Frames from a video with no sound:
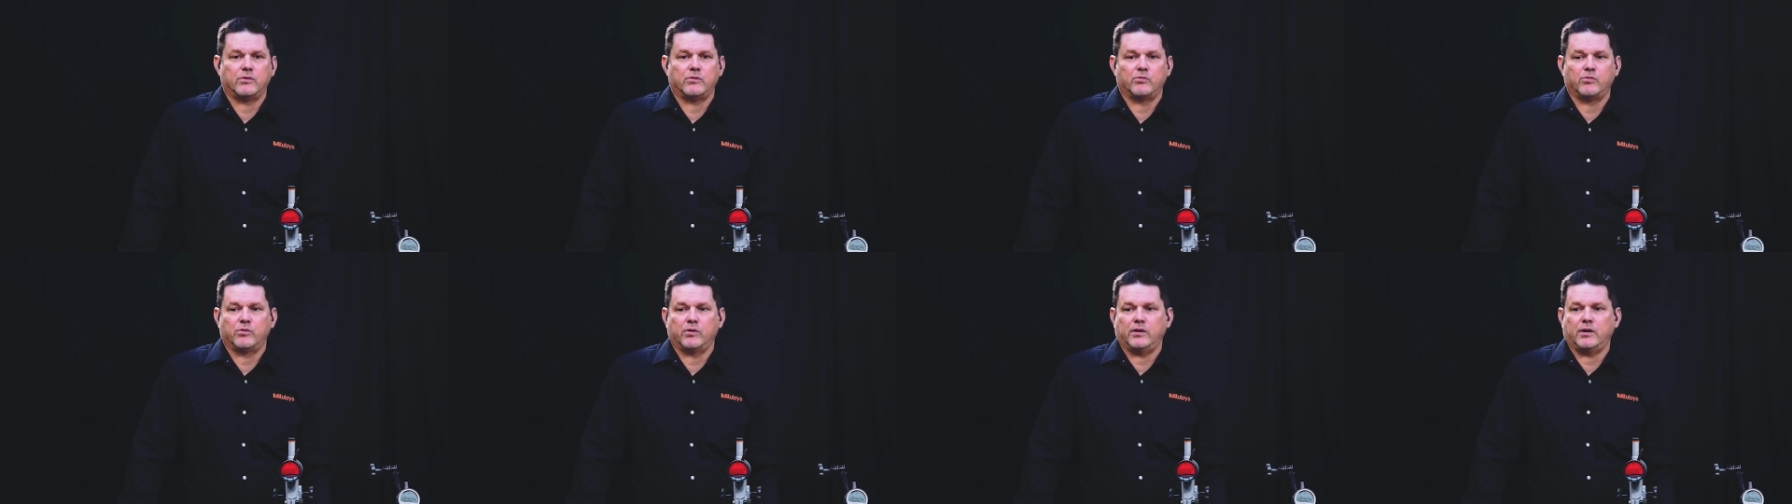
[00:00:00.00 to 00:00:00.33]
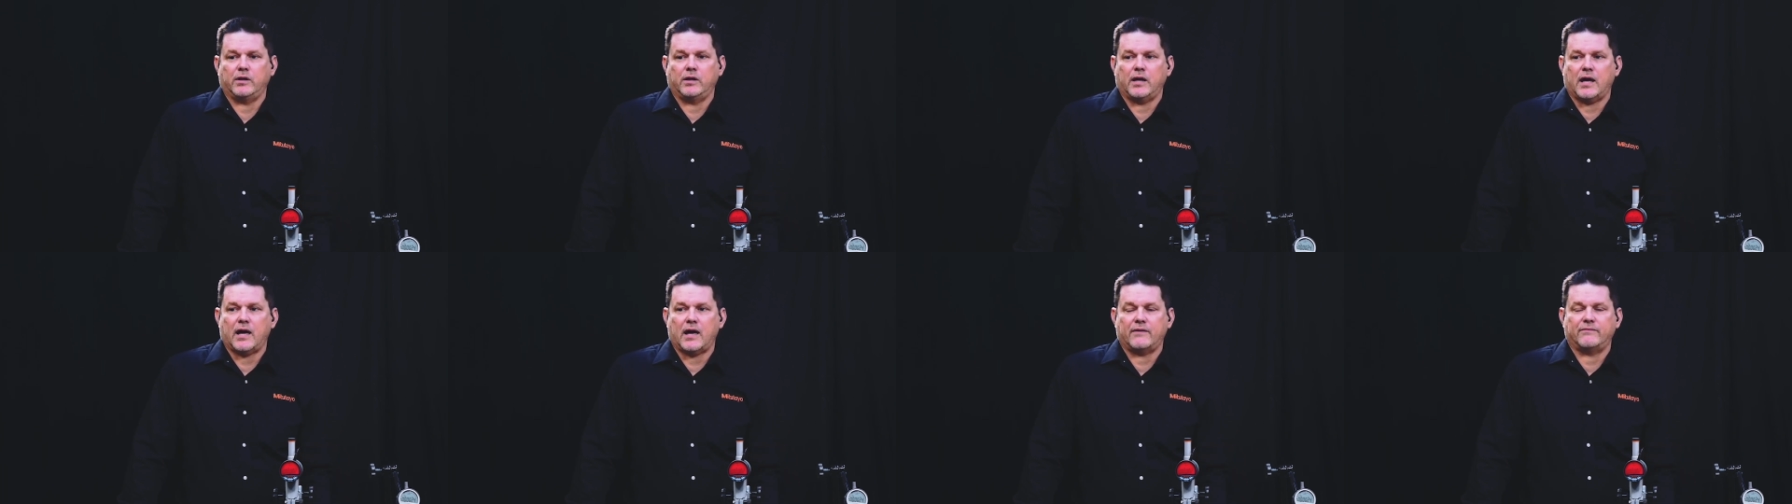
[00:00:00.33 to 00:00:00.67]

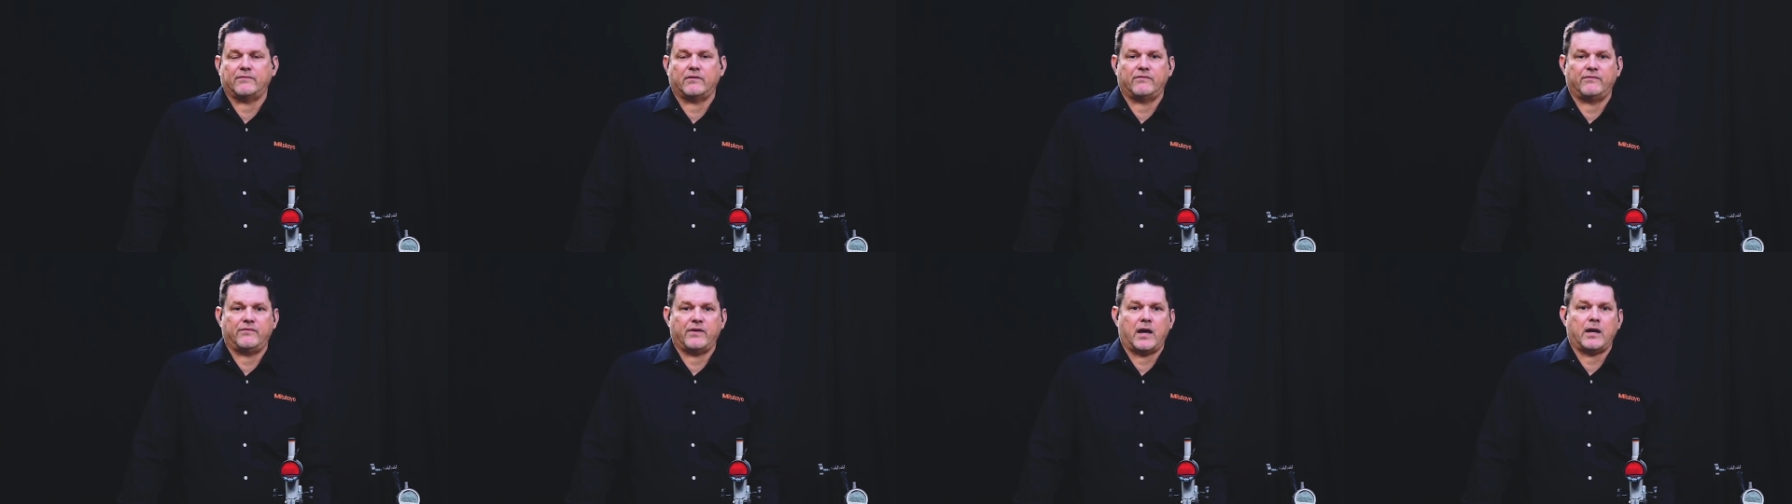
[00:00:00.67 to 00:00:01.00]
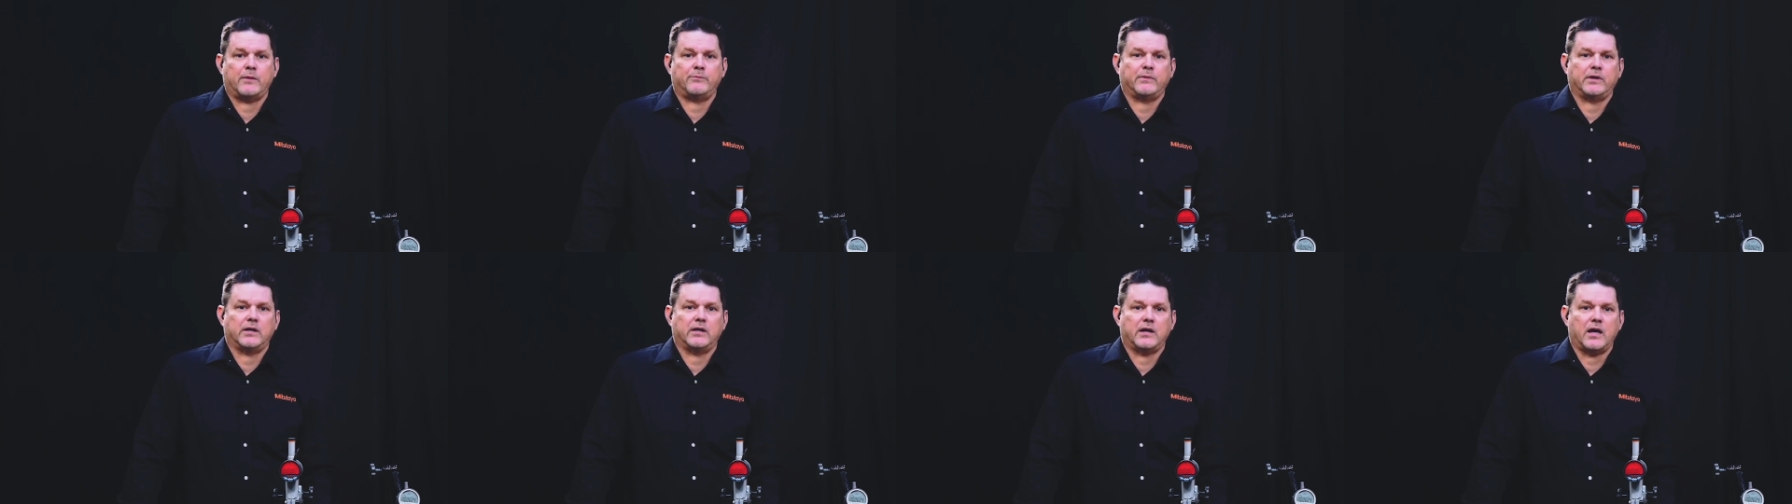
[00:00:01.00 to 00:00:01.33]
really have a
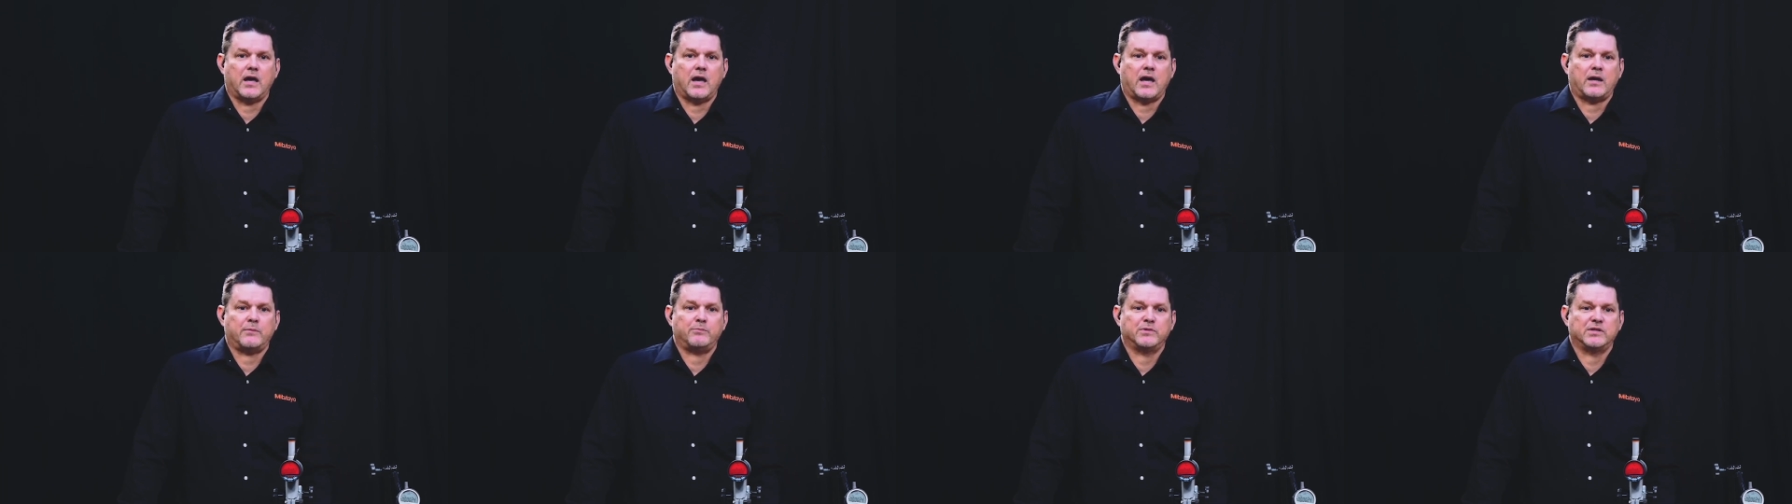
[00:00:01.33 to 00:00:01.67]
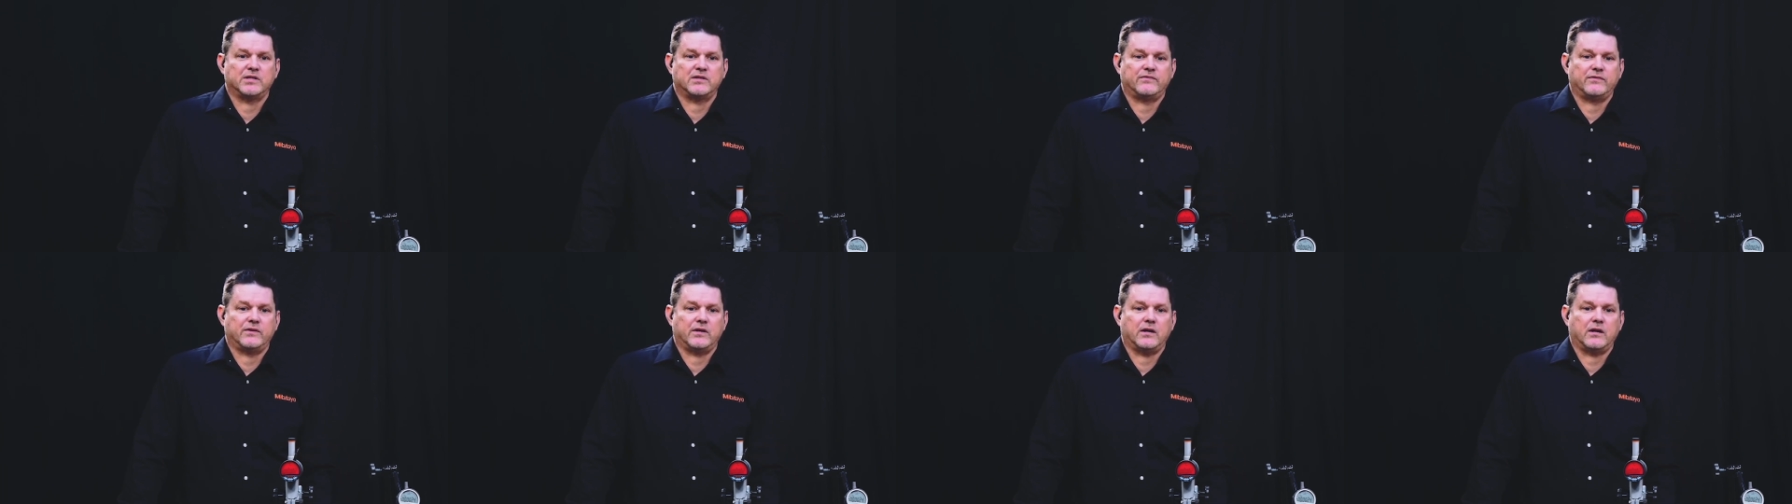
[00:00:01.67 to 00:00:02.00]
family
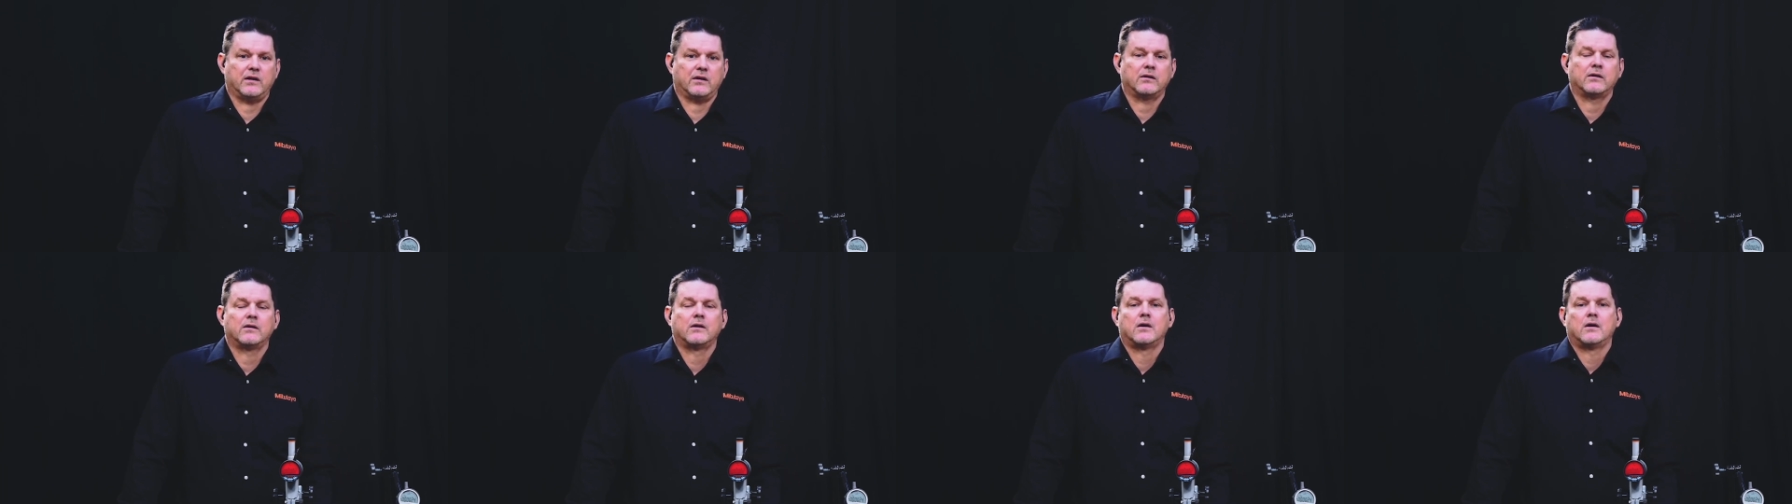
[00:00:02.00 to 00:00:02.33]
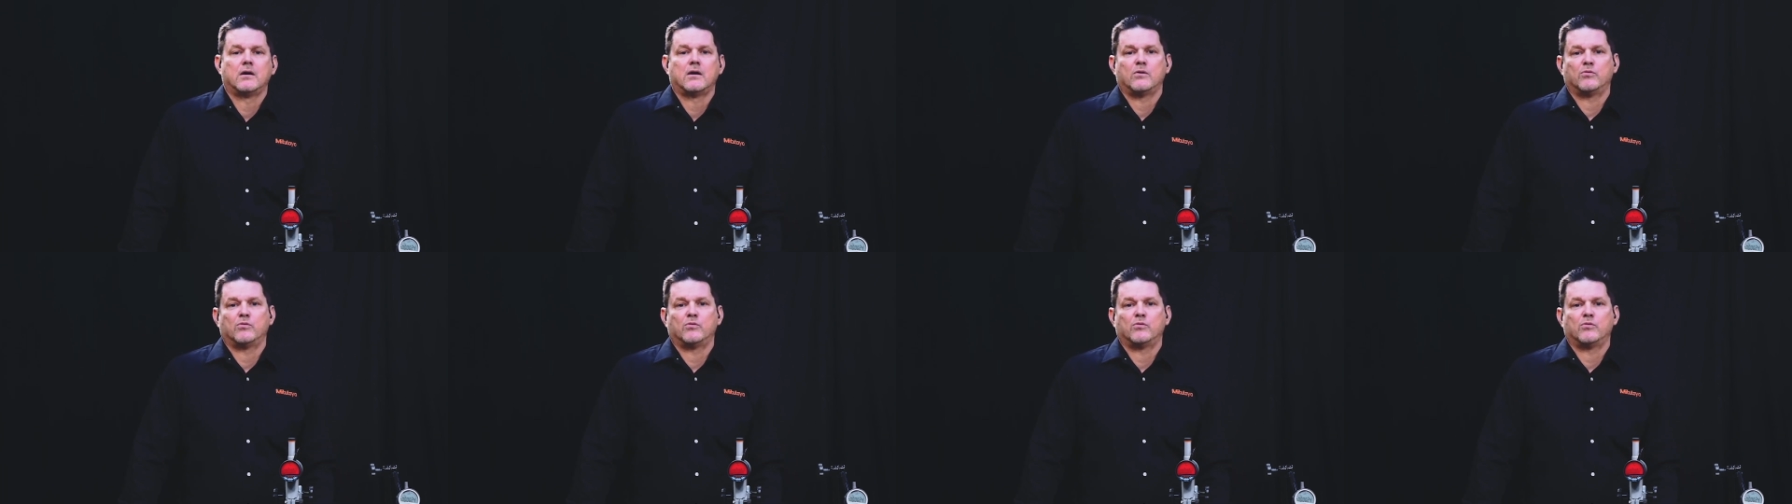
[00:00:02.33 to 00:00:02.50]
atmosphere.